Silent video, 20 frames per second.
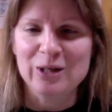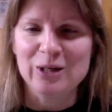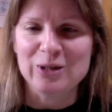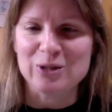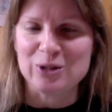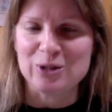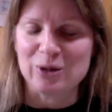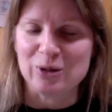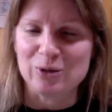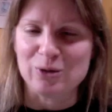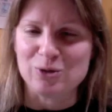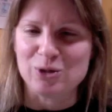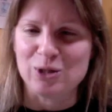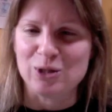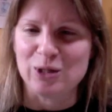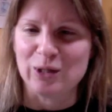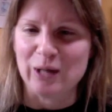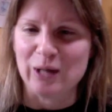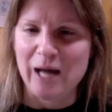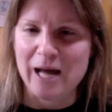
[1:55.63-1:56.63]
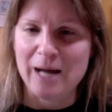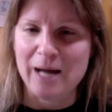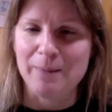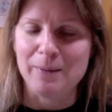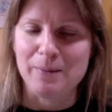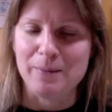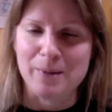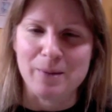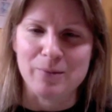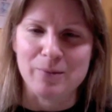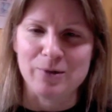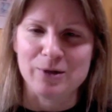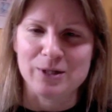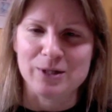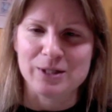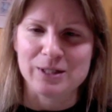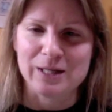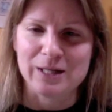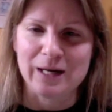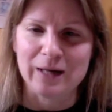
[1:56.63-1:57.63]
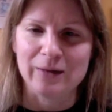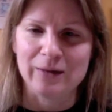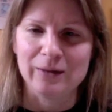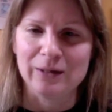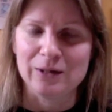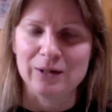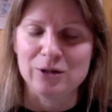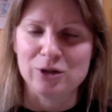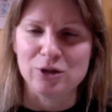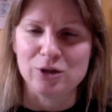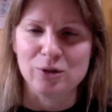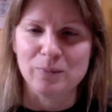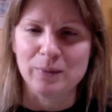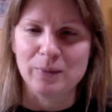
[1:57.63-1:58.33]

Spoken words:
so those are the happy memories that I cling to.